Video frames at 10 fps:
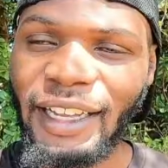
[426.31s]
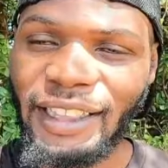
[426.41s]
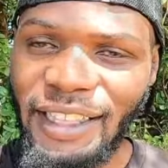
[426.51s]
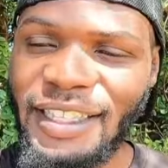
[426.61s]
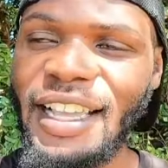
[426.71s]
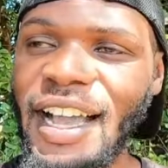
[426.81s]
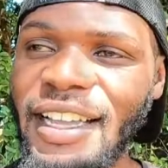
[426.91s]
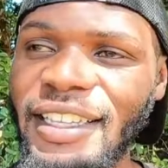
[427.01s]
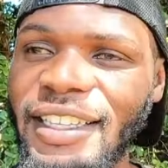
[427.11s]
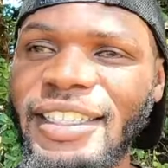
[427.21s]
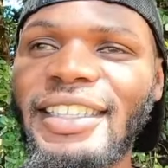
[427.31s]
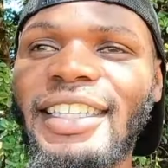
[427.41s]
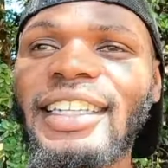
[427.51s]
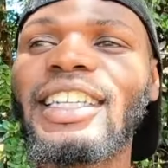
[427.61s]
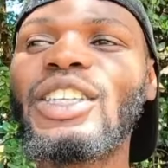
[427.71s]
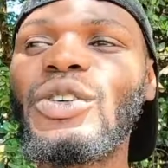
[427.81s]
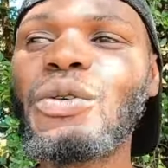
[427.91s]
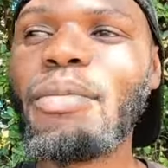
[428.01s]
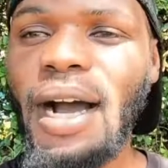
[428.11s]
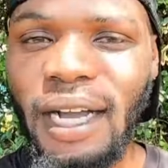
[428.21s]
and this guy is sending
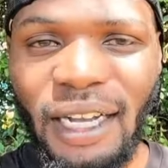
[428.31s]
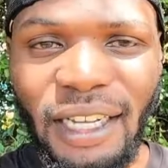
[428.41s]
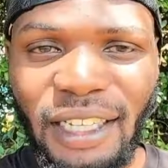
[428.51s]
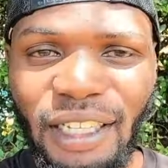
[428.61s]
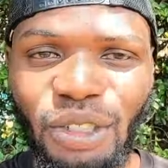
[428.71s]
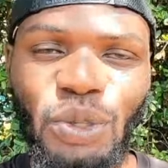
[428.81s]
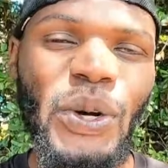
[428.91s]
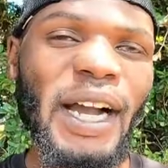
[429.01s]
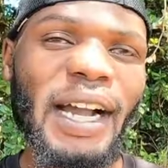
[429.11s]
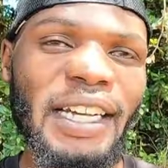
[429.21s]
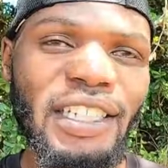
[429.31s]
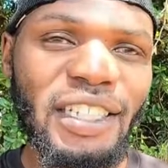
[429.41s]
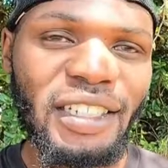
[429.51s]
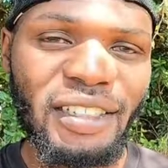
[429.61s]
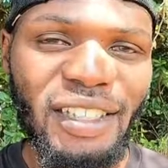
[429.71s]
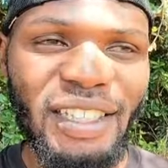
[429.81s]
you back to your country.